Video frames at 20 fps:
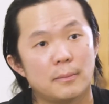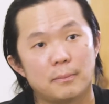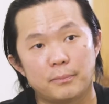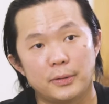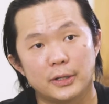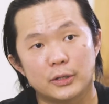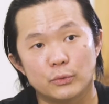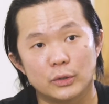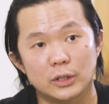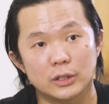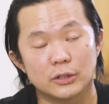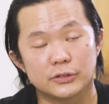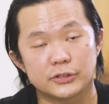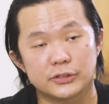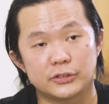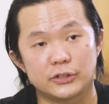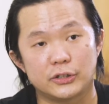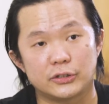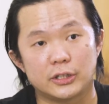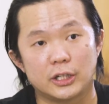Pick one
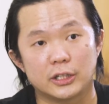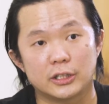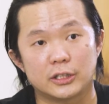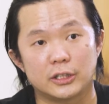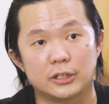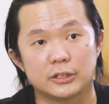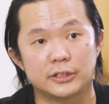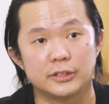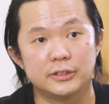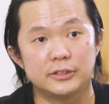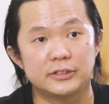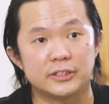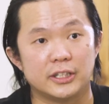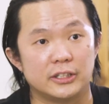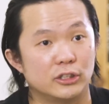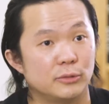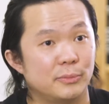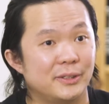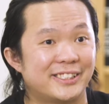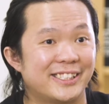closest to your target audience and
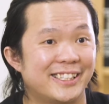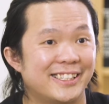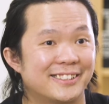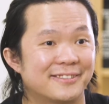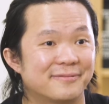you'll be set.